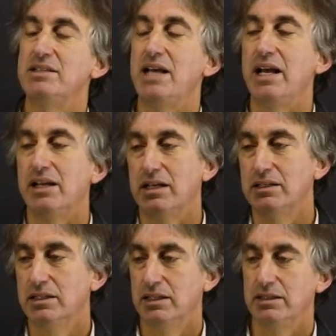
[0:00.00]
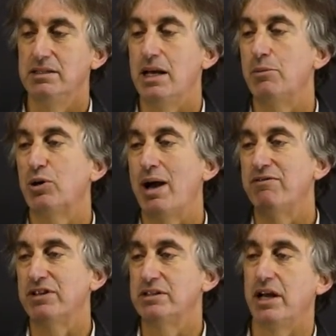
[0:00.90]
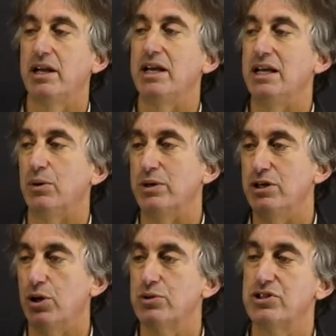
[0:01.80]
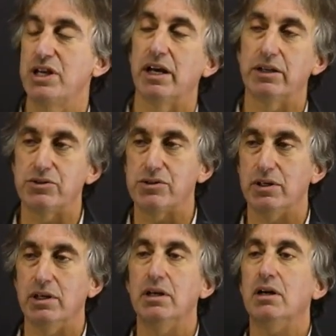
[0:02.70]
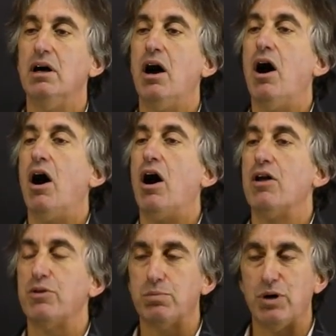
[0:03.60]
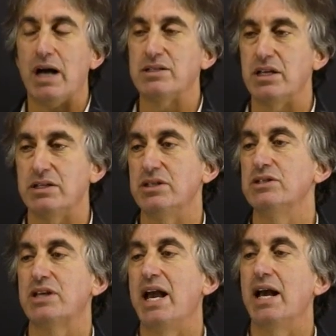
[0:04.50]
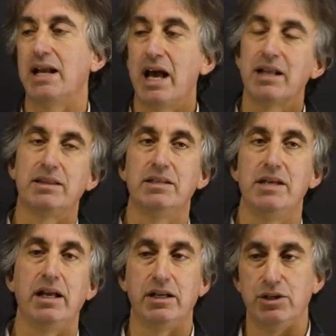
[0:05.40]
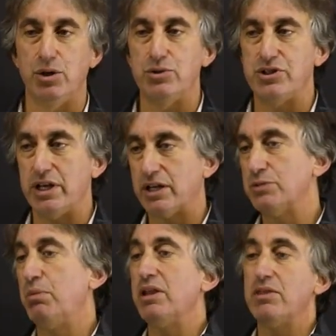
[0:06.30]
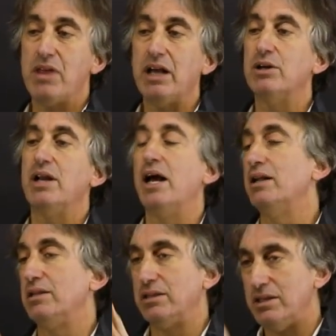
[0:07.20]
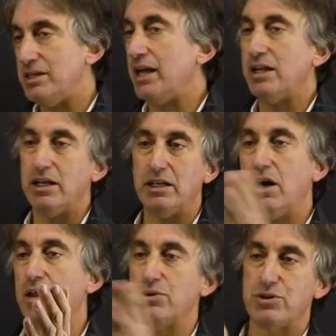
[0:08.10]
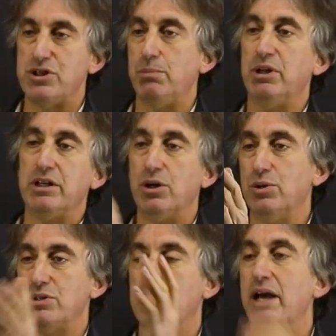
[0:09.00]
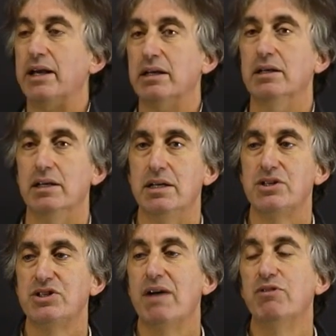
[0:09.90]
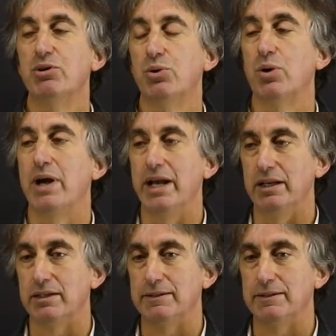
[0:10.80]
the data, the demographic data here in node 6, other processes can't edit the data in node 6, but they could edit the data in other sibling nodes like 7 or 8.